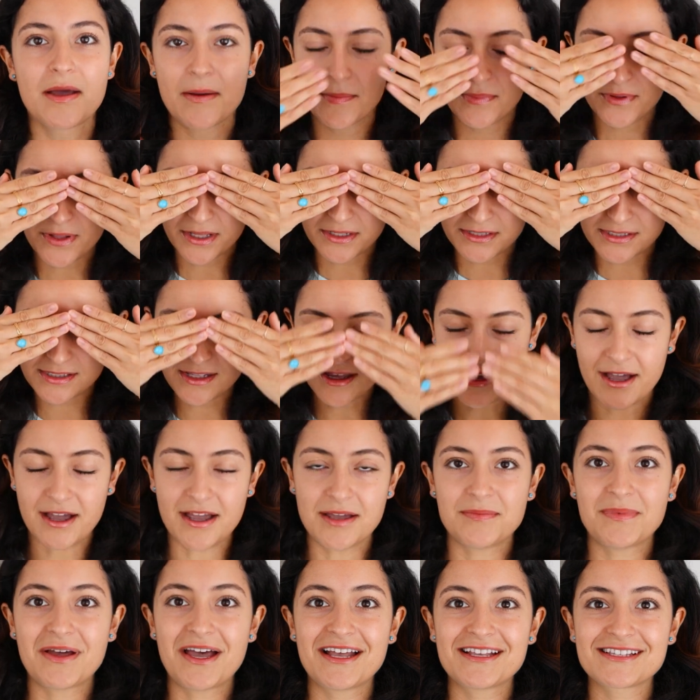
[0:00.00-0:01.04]
plus the
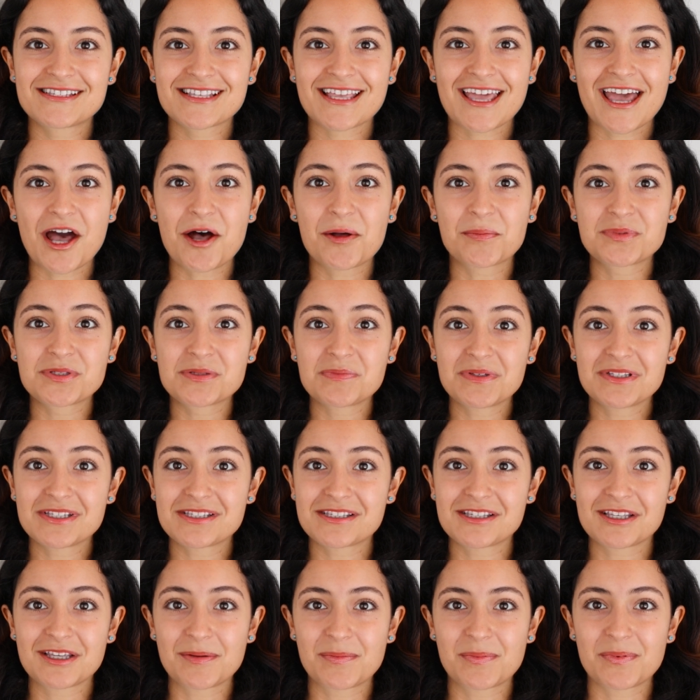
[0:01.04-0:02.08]
eye mask helps me
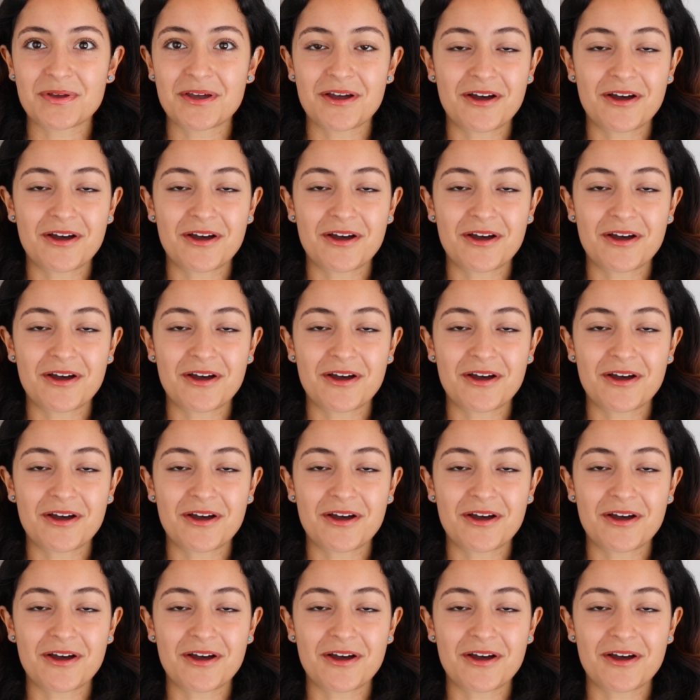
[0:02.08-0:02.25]
sleep